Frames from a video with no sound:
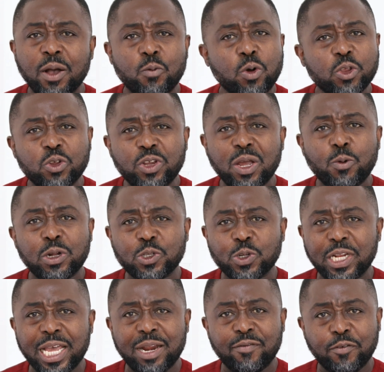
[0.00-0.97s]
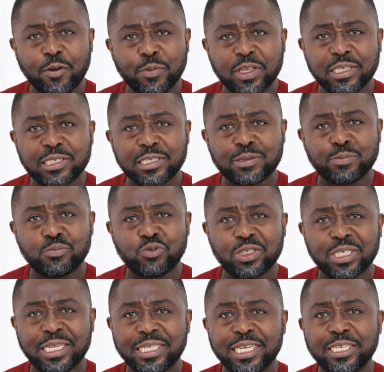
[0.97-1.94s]
what do they want to learn from this
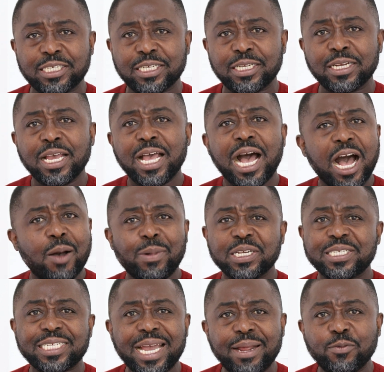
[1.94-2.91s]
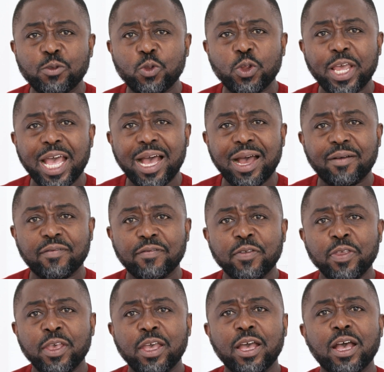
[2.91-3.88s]
presentation? How much time do they have?
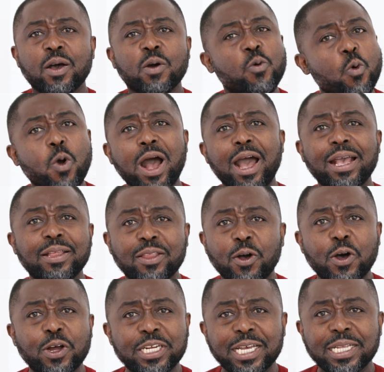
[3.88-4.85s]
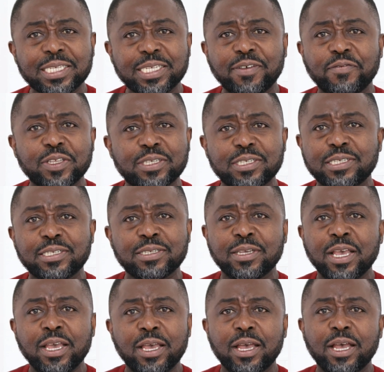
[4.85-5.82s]
Who are in the audience? If
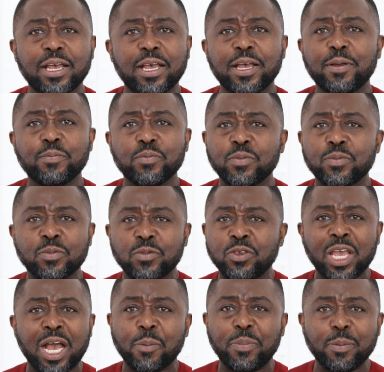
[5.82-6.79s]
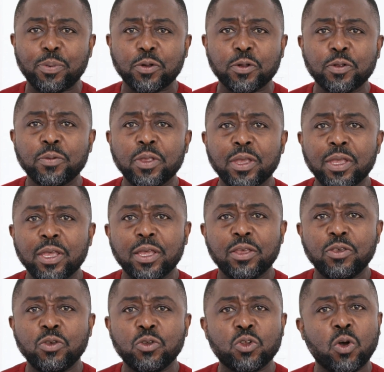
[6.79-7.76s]
it's young people,
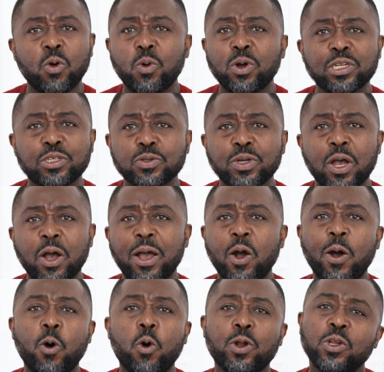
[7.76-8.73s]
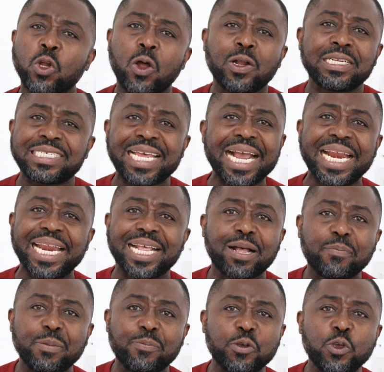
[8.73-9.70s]
you don't want to, or
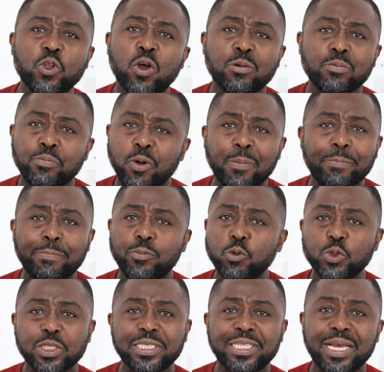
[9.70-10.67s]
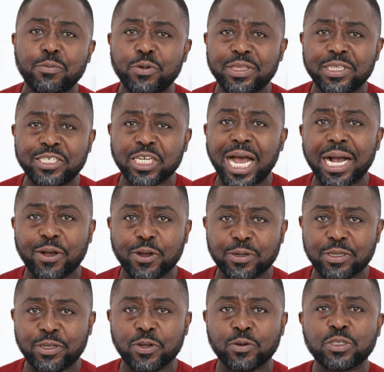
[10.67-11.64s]
non-technical people, you don't bamboozle them with
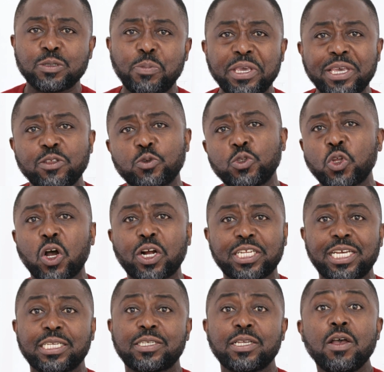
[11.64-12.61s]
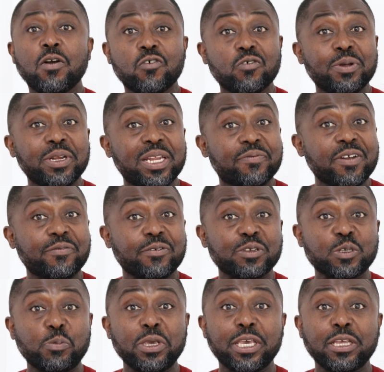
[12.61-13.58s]
jargon. You know, speaking to doctors will be different
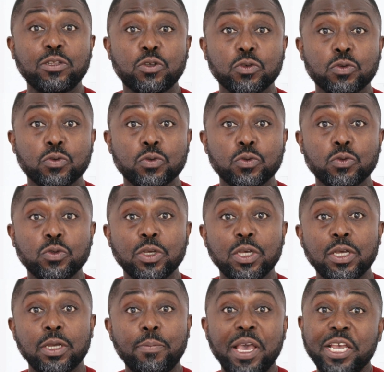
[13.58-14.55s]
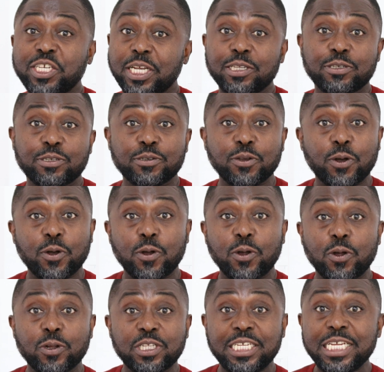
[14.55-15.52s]
from speaking to patients
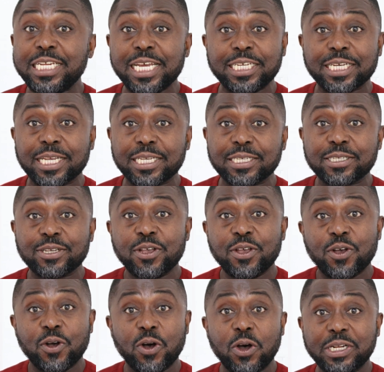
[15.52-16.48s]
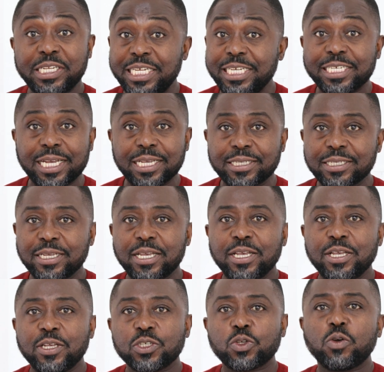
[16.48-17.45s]
or teenagers or teachers.
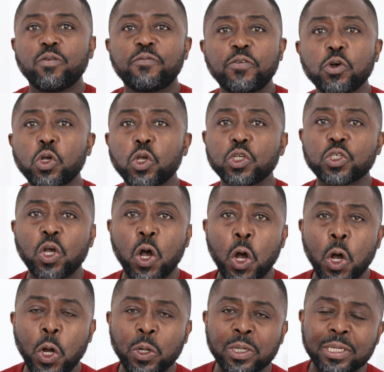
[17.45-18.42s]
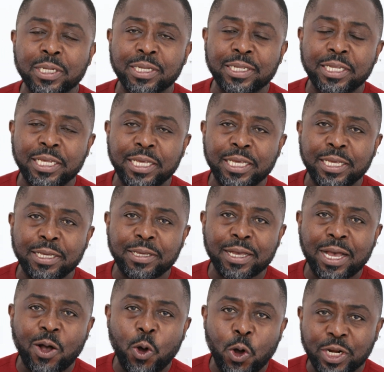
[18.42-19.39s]
So focus on
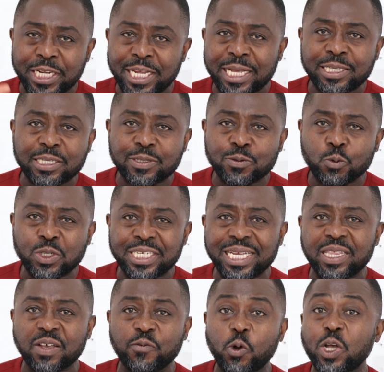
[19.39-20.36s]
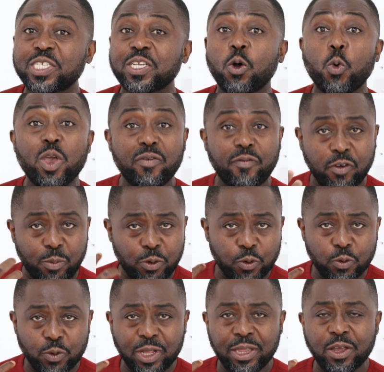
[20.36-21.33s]
the audience will take the focus away from
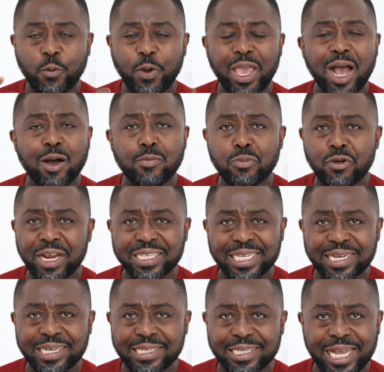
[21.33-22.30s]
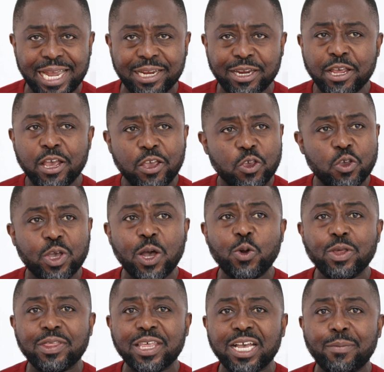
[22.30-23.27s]
you. And the way our brains are designed, you can
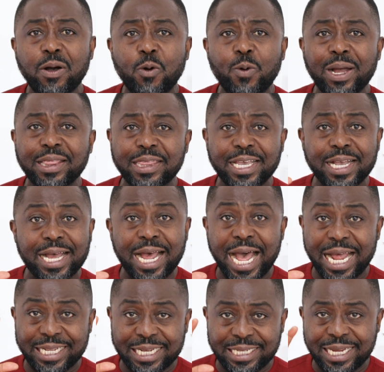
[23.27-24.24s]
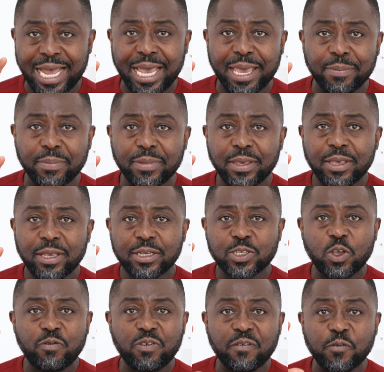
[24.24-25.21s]
only think about one thing at a time.
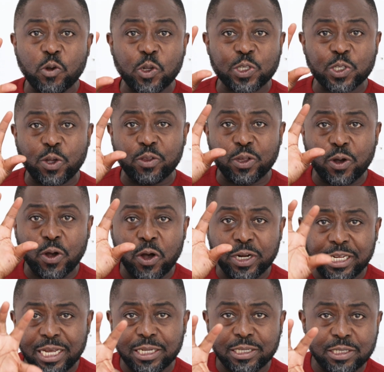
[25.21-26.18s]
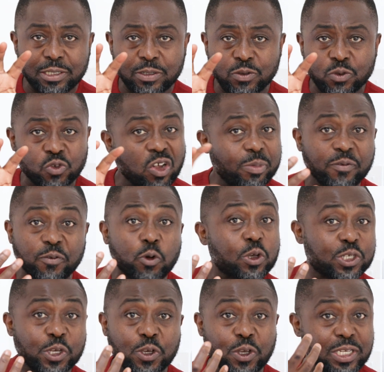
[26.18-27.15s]
So if you're focusing on the audience, you will not be
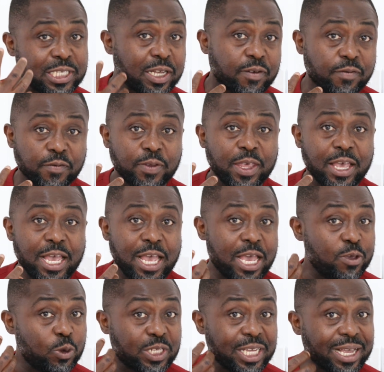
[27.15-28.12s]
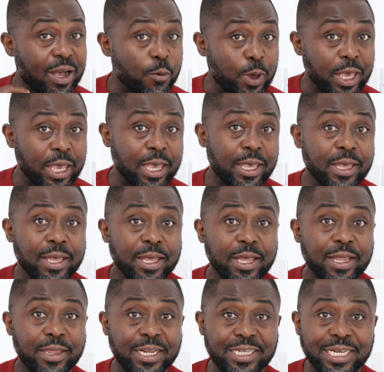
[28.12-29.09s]
focusing on yourself, and you will take away
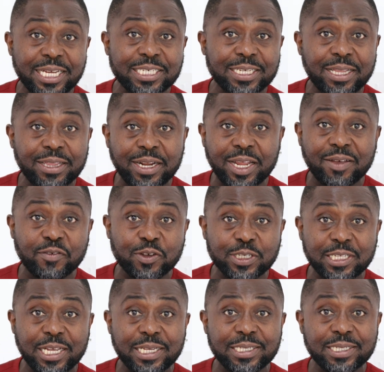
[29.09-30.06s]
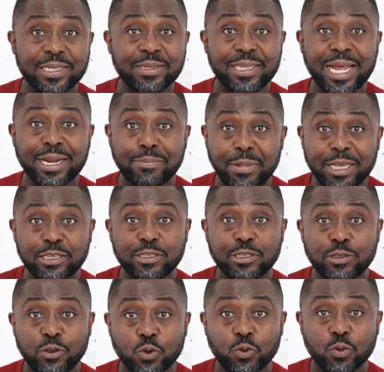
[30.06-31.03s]
the tension and the nervousness that
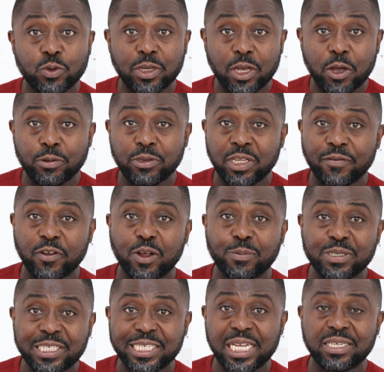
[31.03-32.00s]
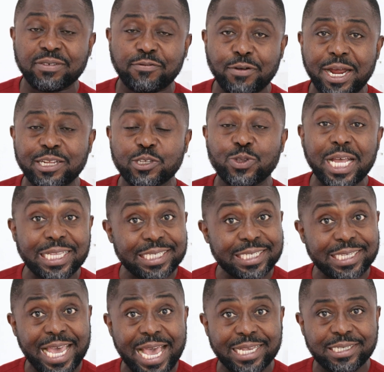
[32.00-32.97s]
makes you develop stage fright. So
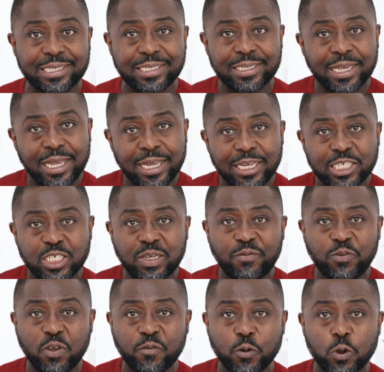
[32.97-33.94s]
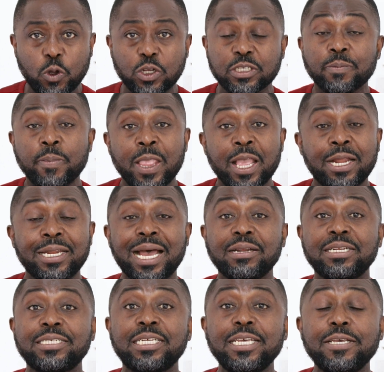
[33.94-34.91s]
that's S, shift your focus.
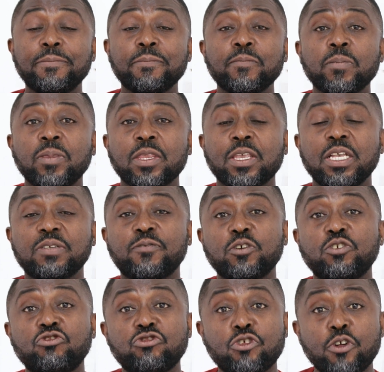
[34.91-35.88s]
Now T is for